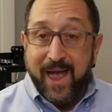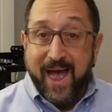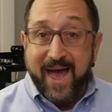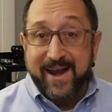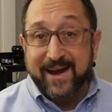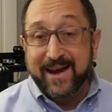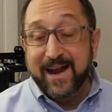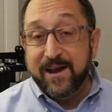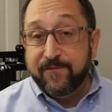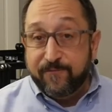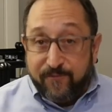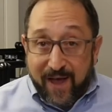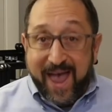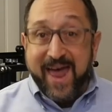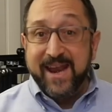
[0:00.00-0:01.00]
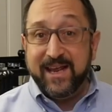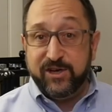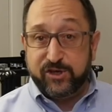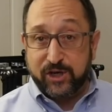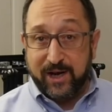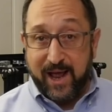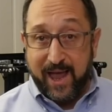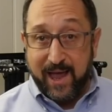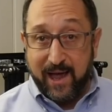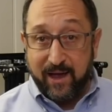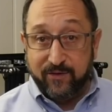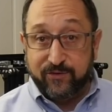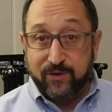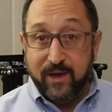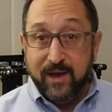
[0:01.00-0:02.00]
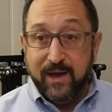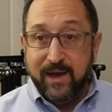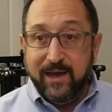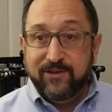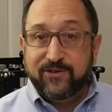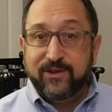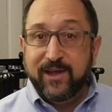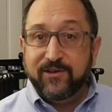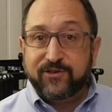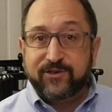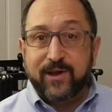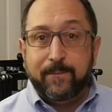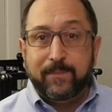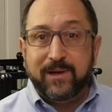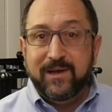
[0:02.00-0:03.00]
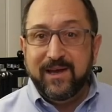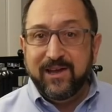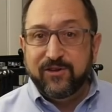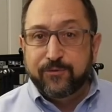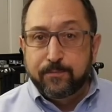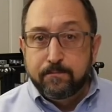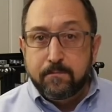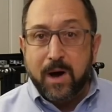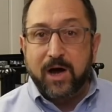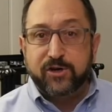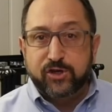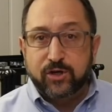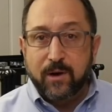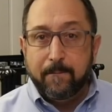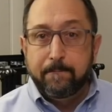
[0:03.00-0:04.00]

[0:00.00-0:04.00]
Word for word: And an advantage it has is the assembly is much,